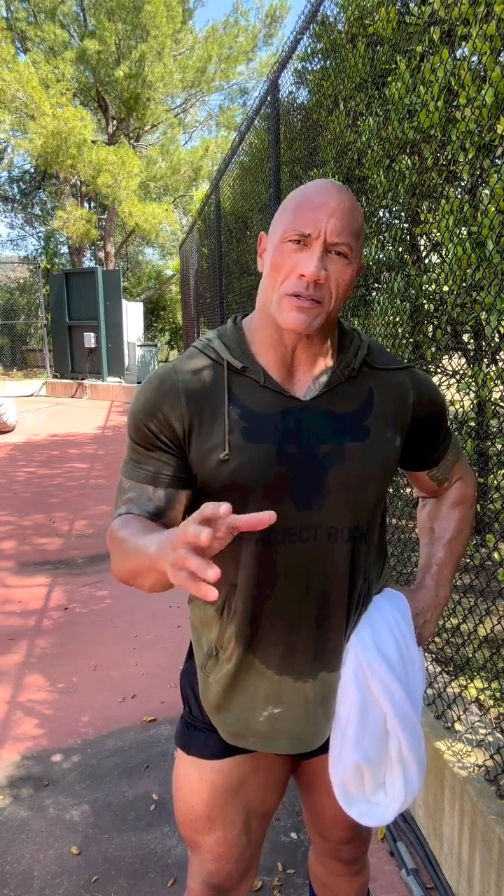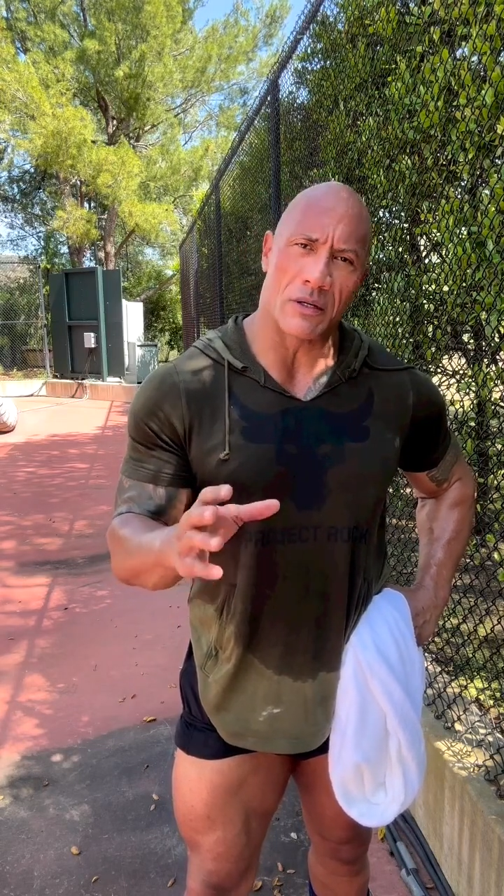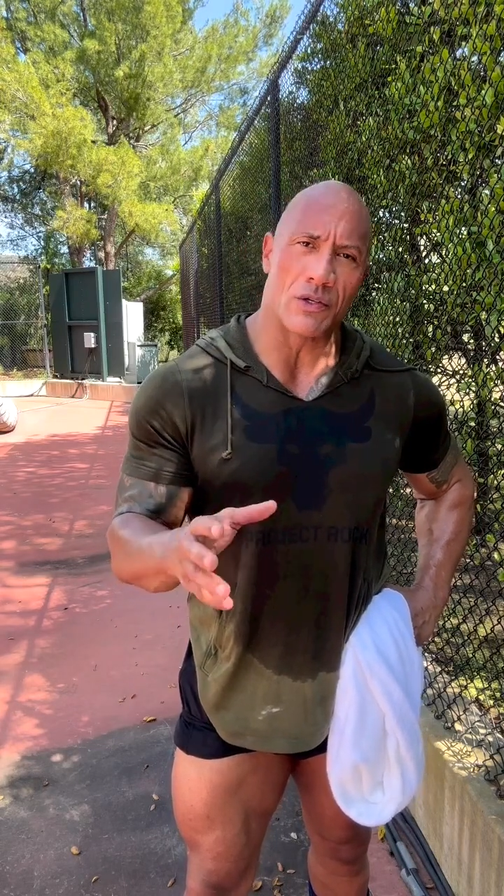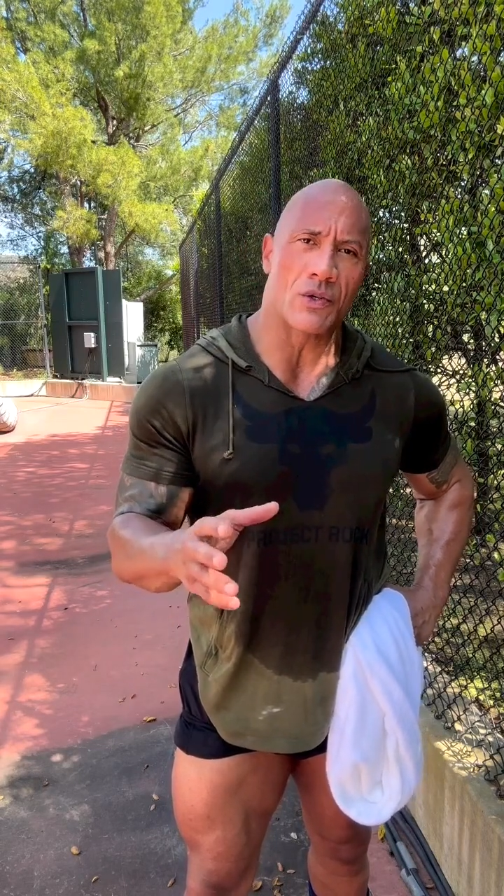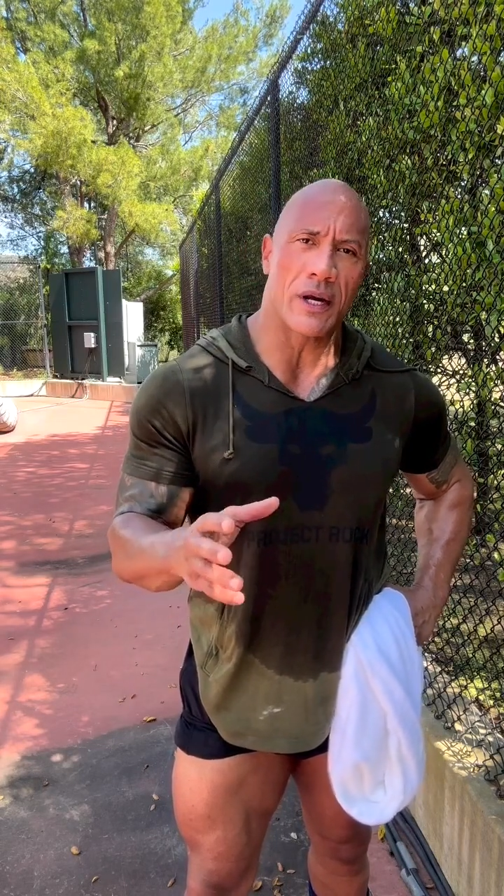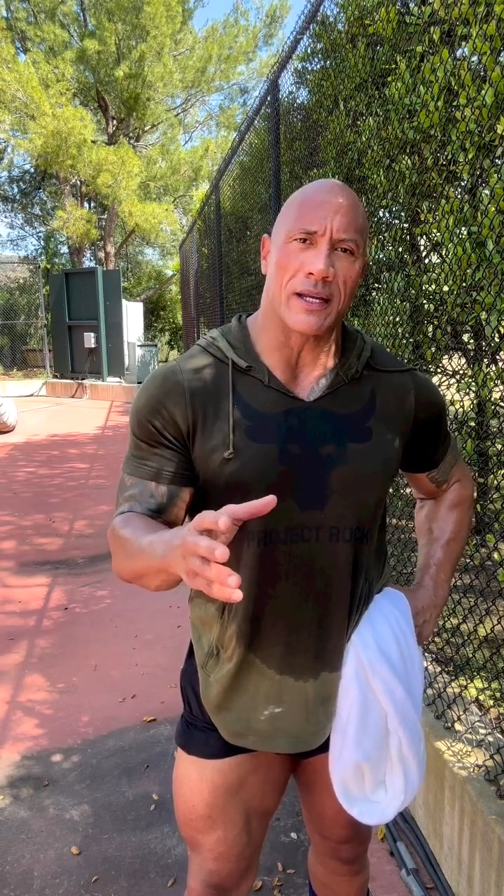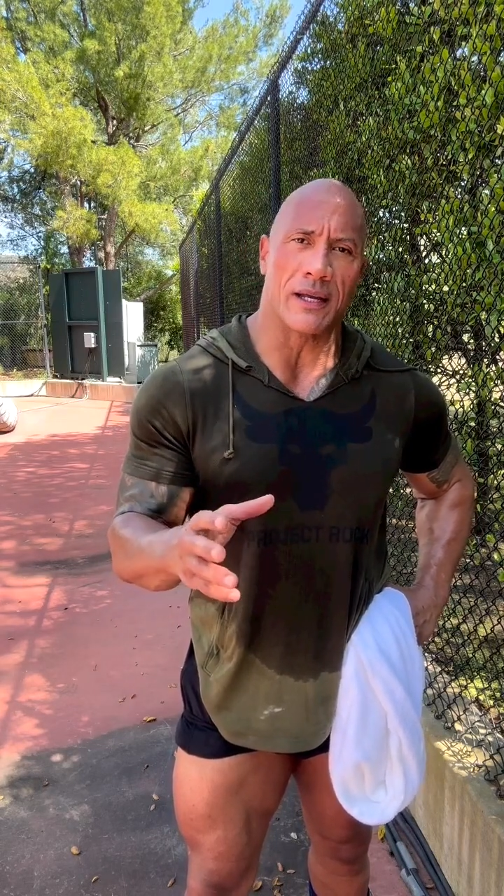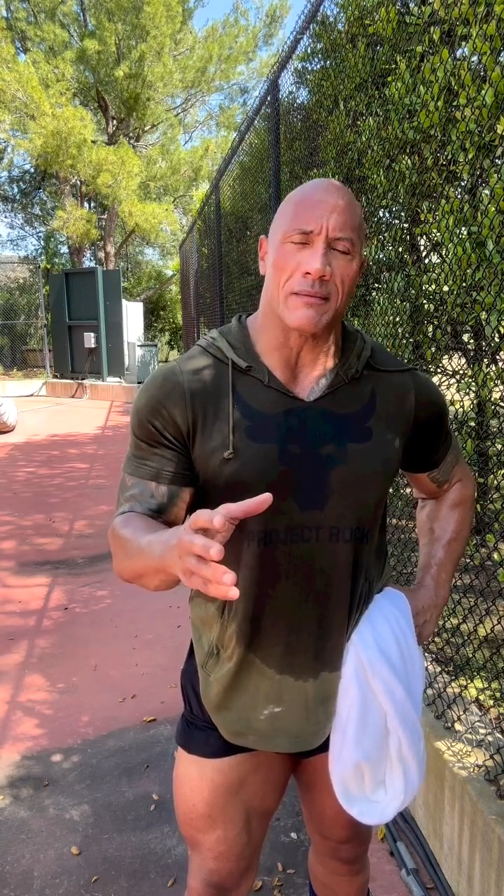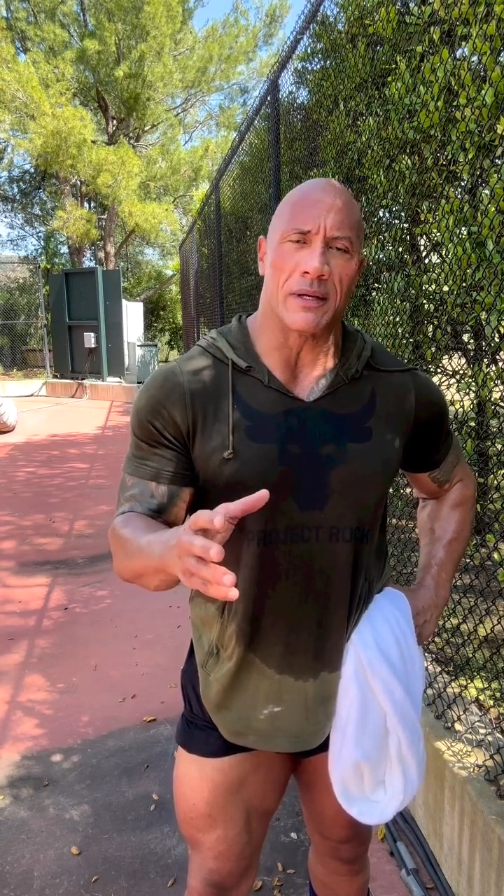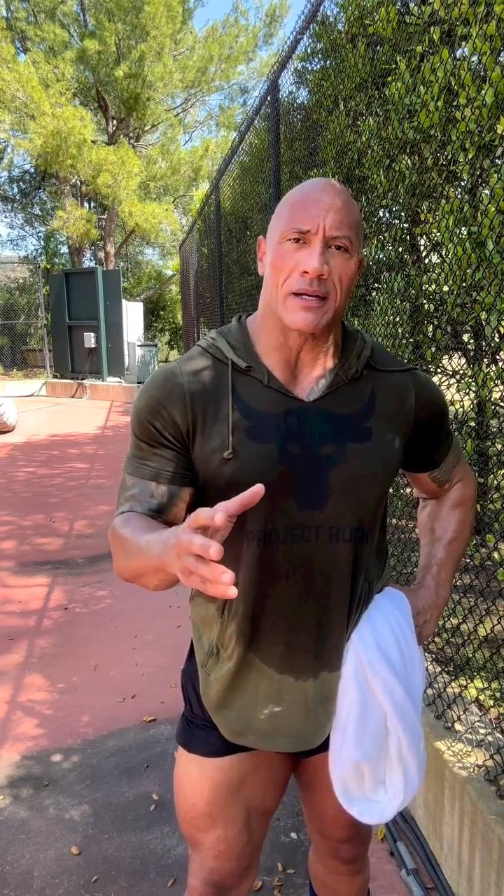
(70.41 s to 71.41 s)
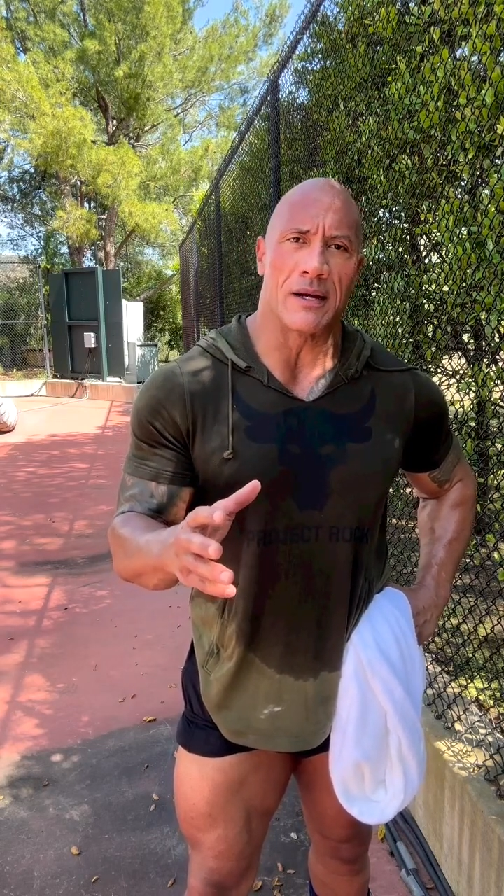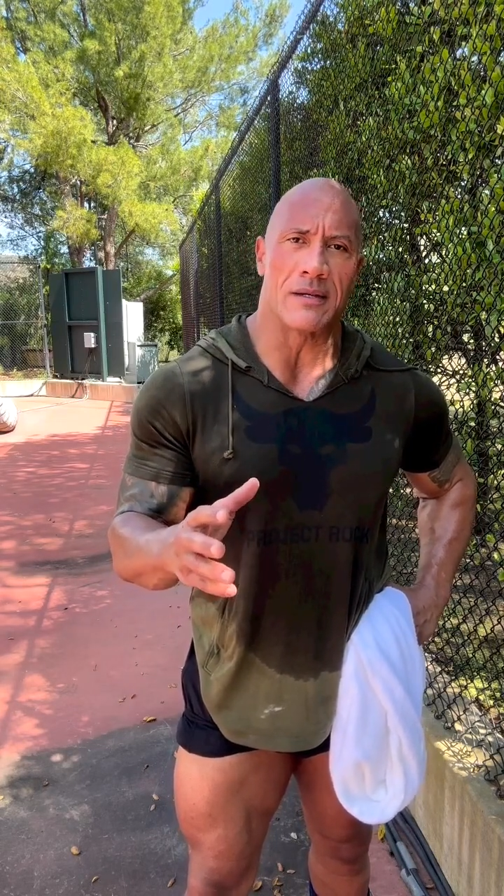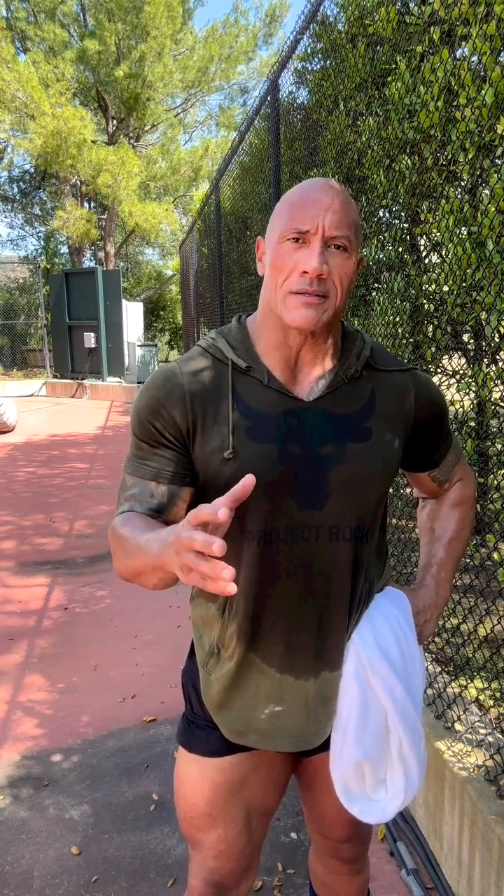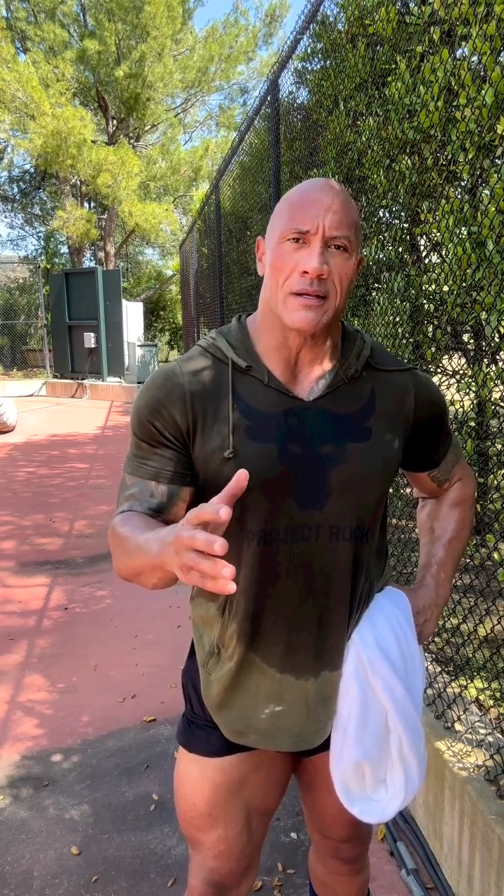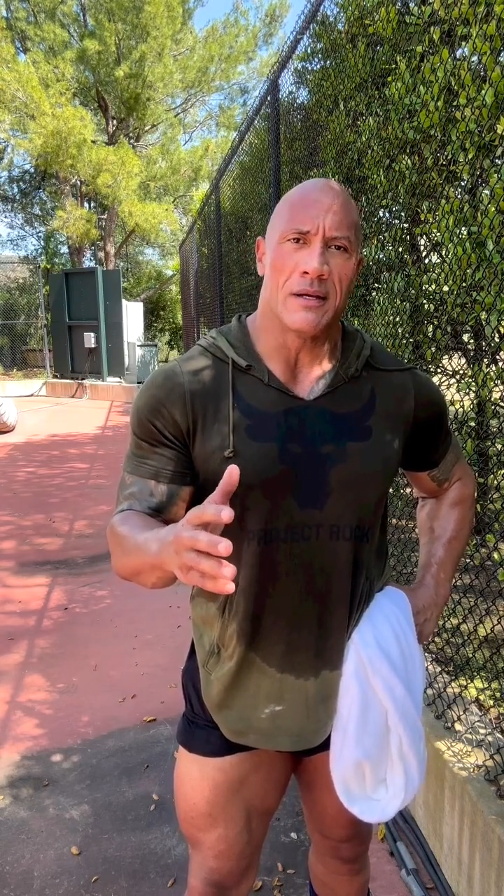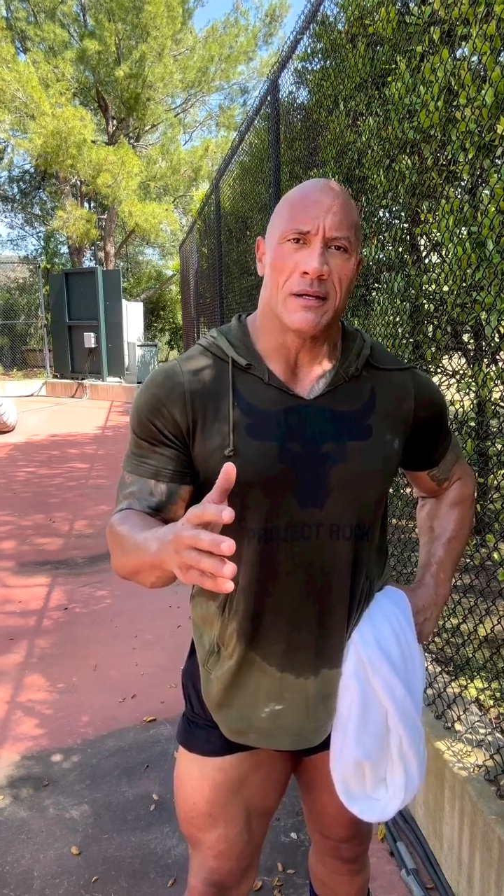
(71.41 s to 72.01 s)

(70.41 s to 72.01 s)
So it's tricky because